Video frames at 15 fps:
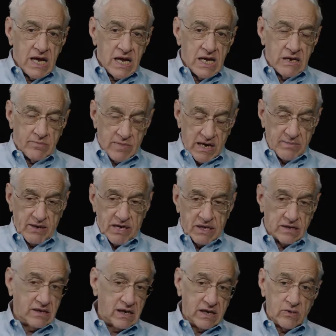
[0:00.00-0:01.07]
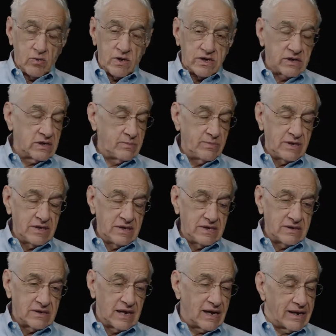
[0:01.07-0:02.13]
in my mind that I wanted to be
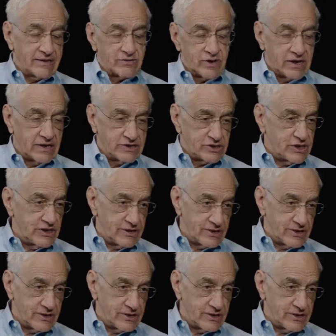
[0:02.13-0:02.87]
an electrical engineer.